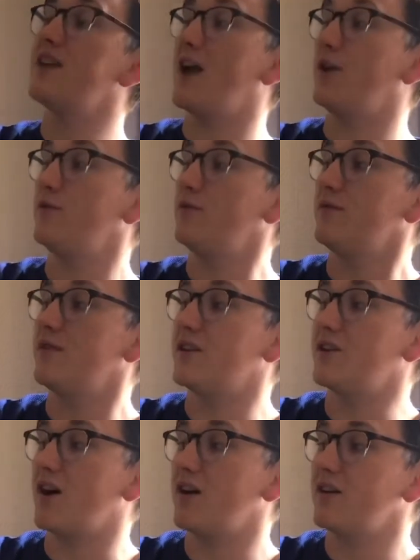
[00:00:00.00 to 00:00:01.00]
down the
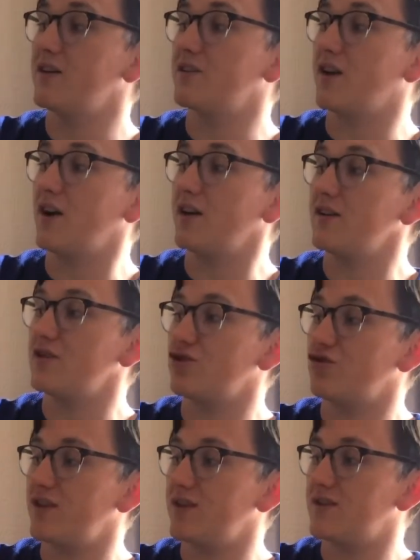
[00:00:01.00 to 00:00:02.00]
dark, dark
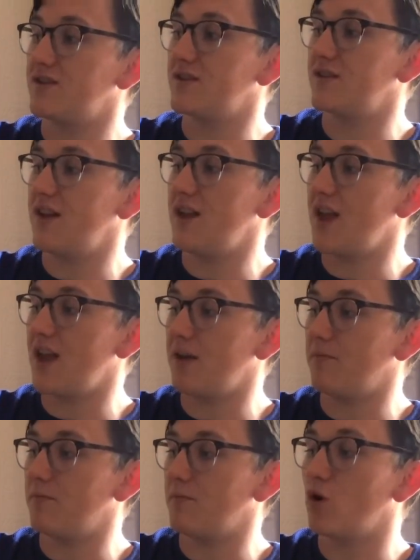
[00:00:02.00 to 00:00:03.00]
streets they
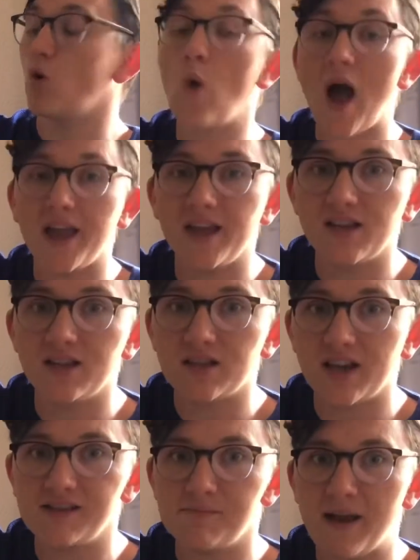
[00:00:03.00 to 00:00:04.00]
came, quiet as